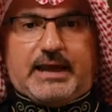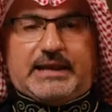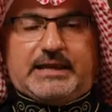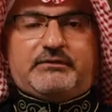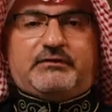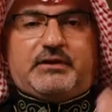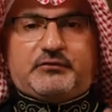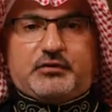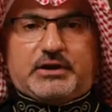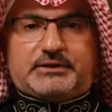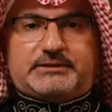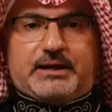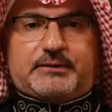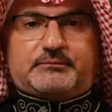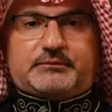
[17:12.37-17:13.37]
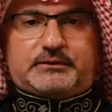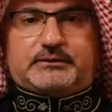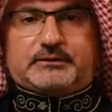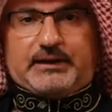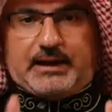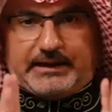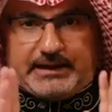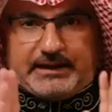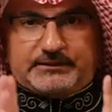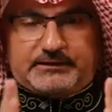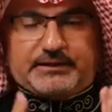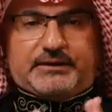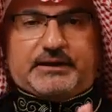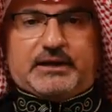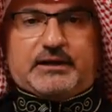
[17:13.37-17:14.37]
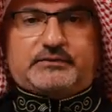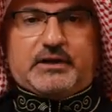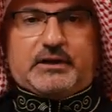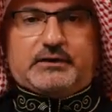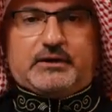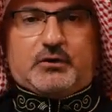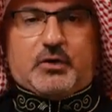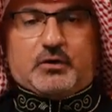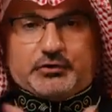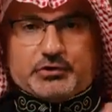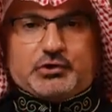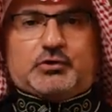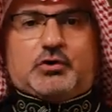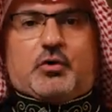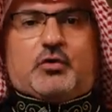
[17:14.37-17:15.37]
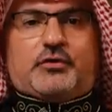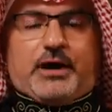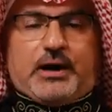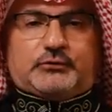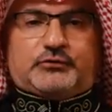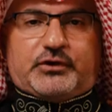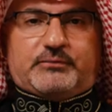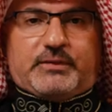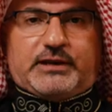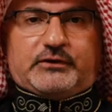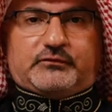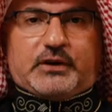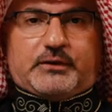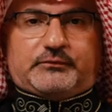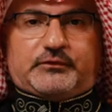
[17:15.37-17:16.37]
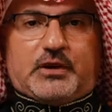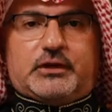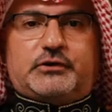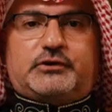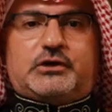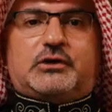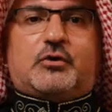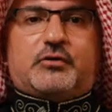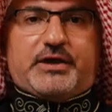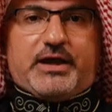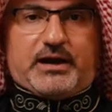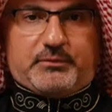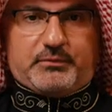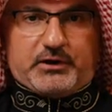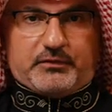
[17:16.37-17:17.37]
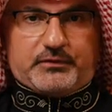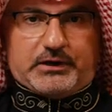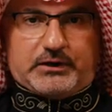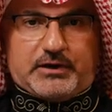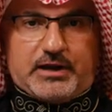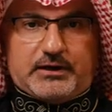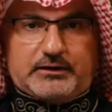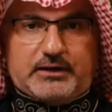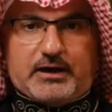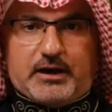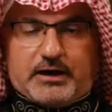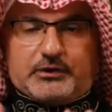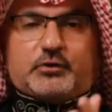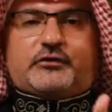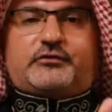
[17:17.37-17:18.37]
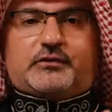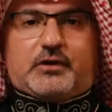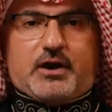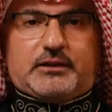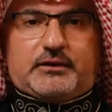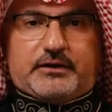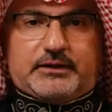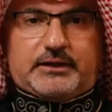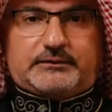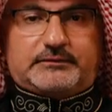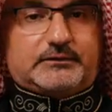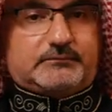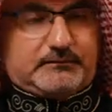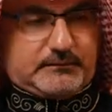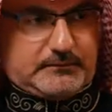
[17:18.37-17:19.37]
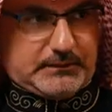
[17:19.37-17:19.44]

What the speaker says: And even if you attempt, I guarantee they're going to tell you, do you know how to read manuscripts? Do you know the Arabic of the Quran? Are you a scholar in it?